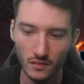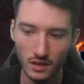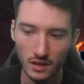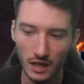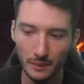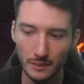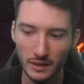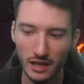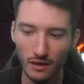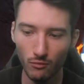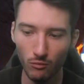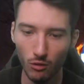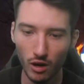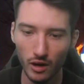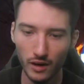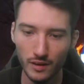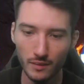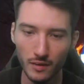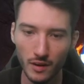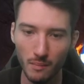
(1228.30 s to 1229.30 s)
I mean, I
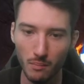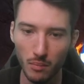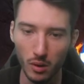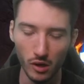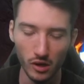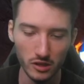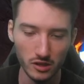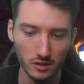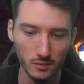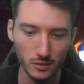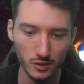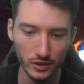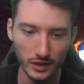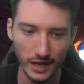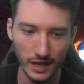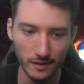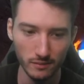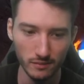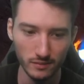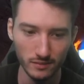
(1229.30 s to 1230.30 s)
won an impossible
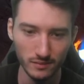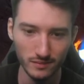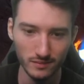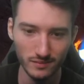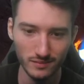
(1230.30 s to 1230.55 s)
game